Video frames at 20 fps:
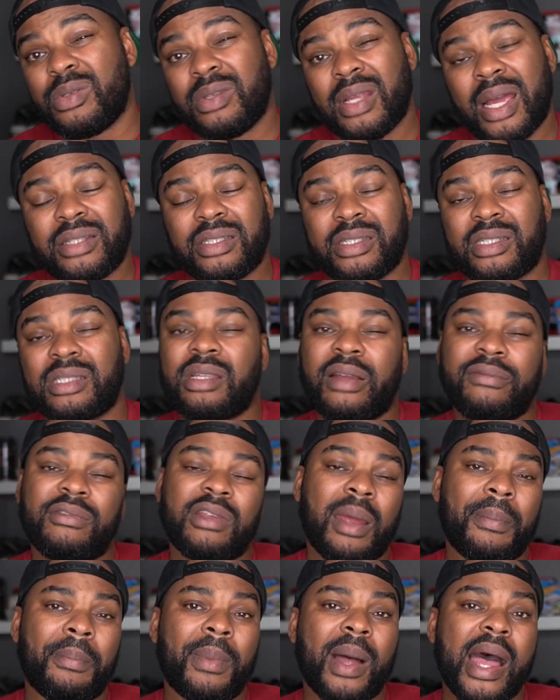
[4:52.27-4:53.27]
not just stuff that
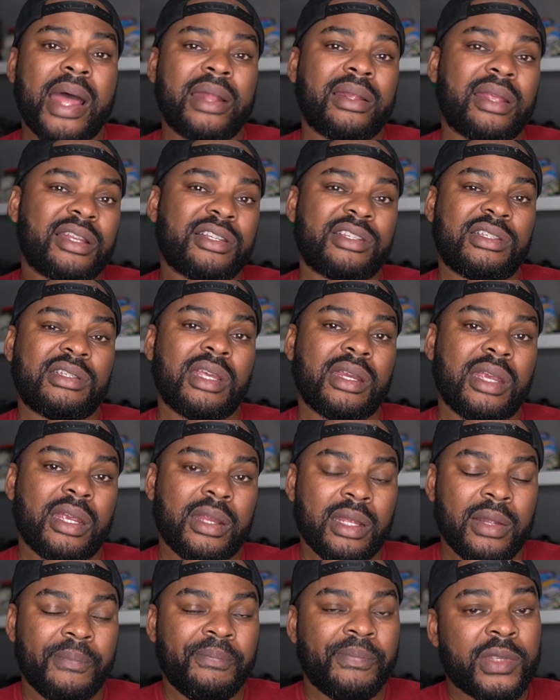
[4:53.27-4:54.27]
I bought that's sitting,
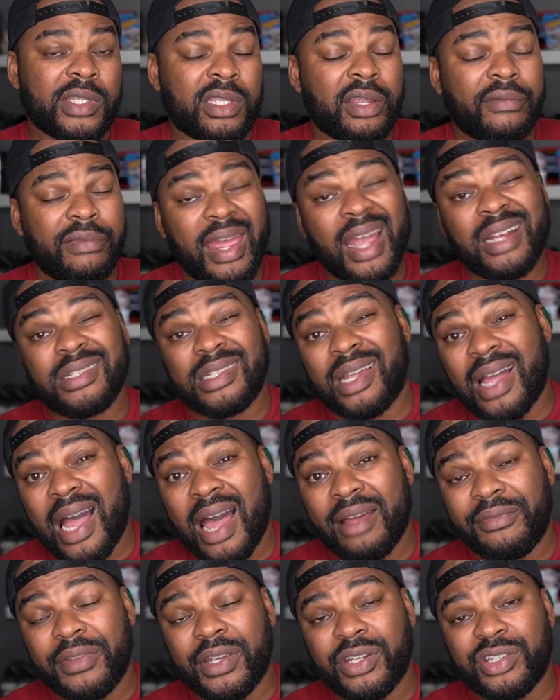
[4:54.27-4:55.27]
stuff I actually
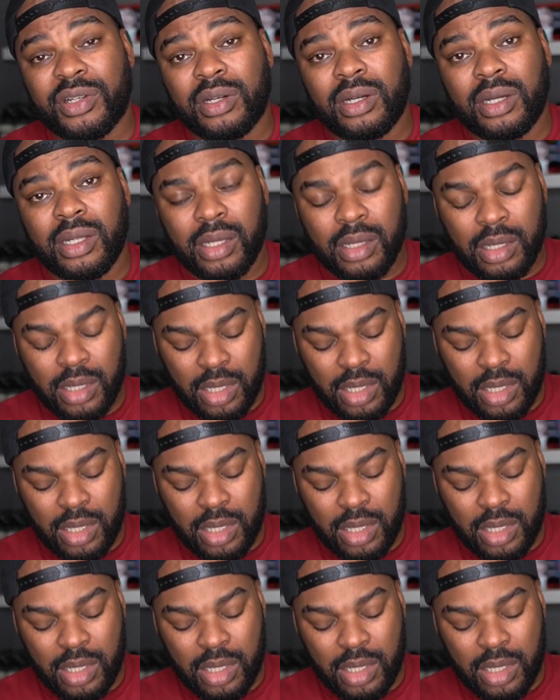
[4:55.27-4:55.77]
caught fish on.